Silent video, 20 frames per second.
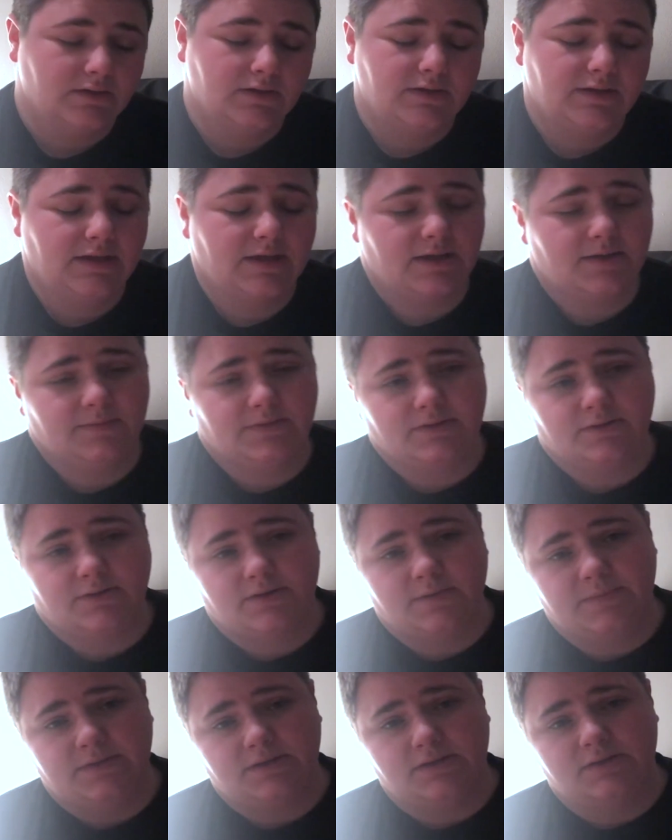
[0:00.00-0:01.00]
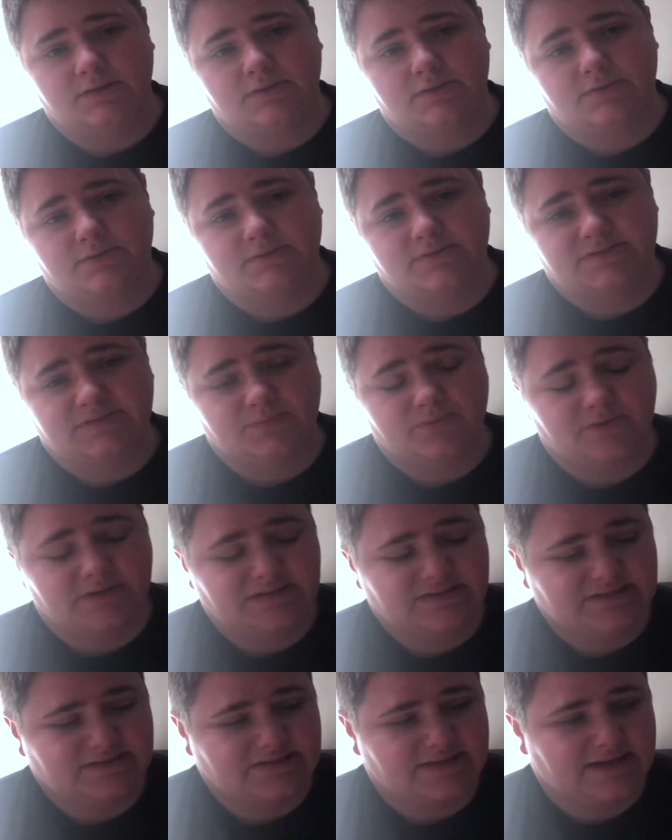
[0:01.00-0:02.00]
Yeah, I mean, there are going to be some
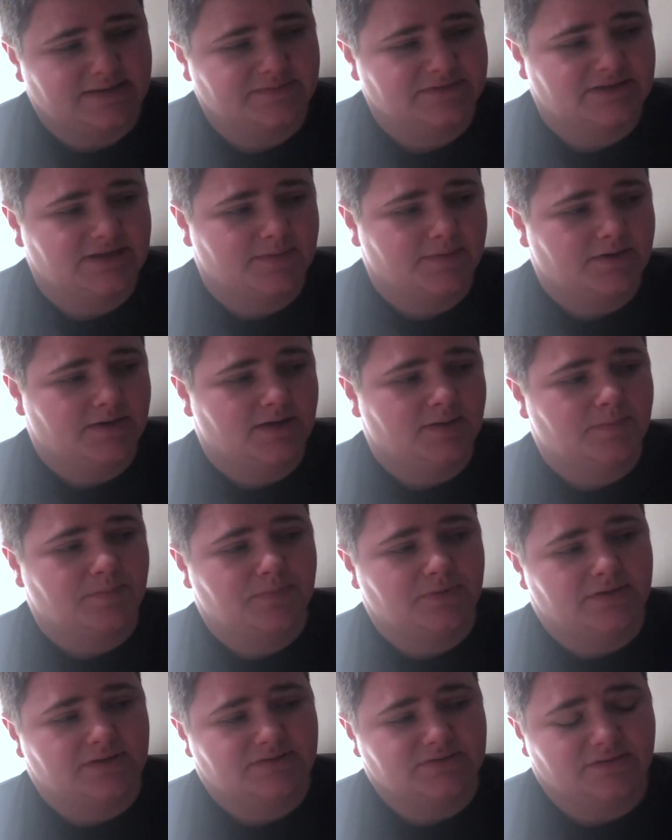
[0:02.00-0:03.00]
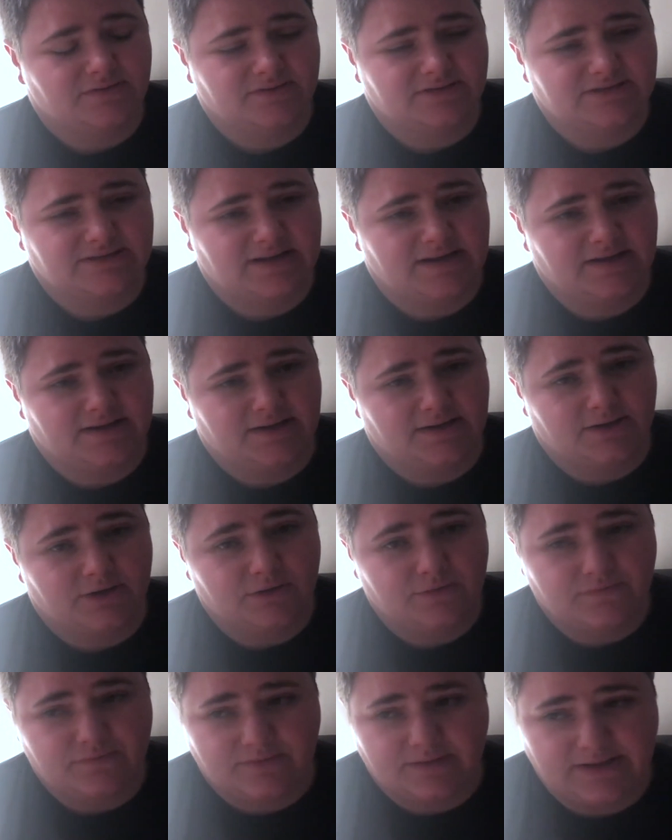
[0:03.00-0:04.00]
crazy times coming up, but it's all exciting, and
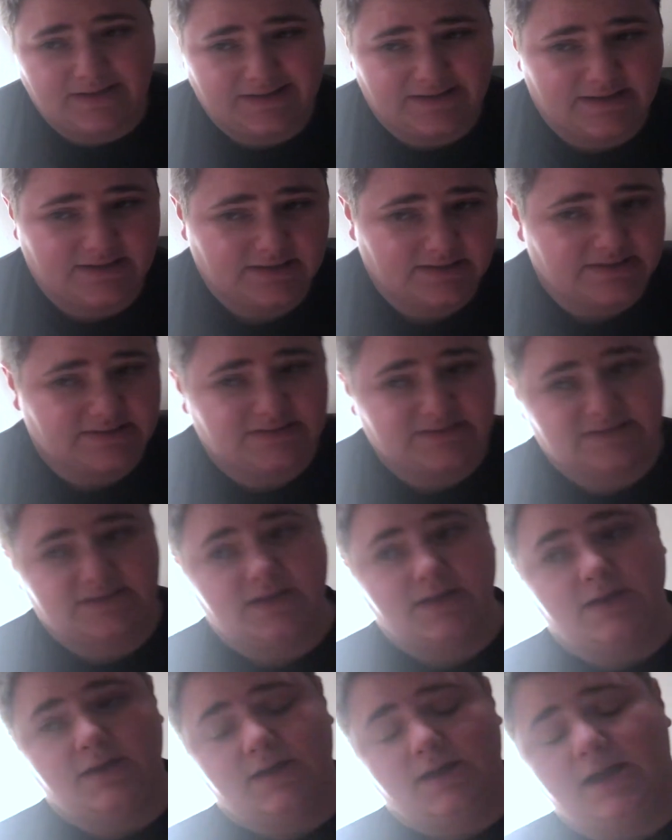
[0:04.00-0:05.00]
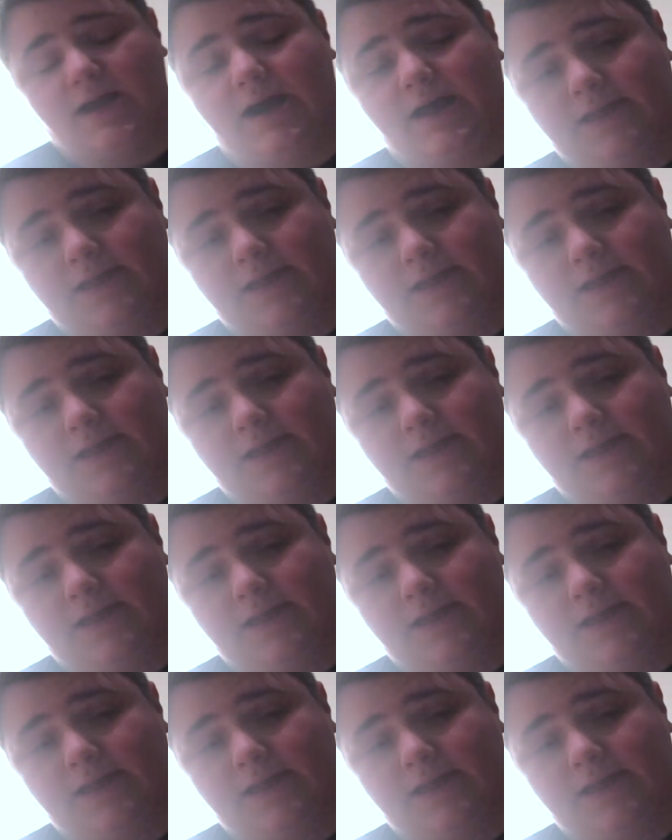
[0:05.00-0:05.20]
hopefully at the end of this, I'll